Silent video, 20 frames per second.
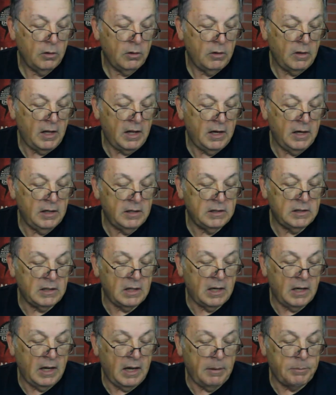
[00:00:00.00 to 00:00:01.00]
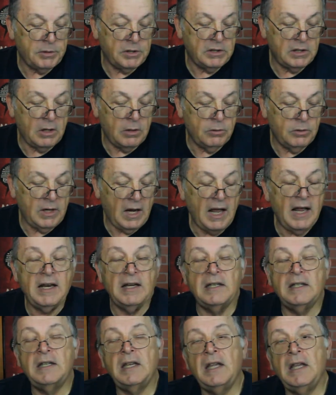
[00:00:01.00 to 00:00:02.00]
That is episode
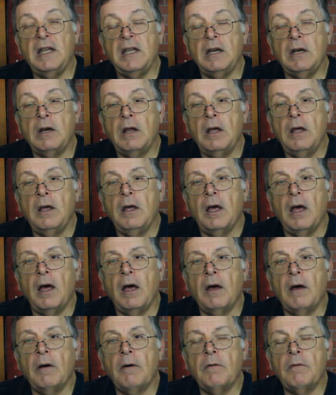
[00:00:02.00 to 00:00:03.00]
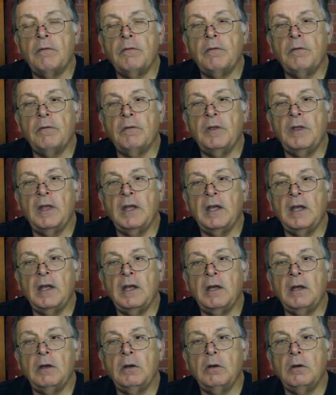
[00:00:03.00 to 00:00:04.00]
18 of
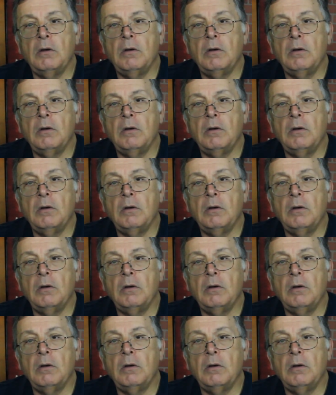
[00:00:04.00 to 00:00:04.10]
the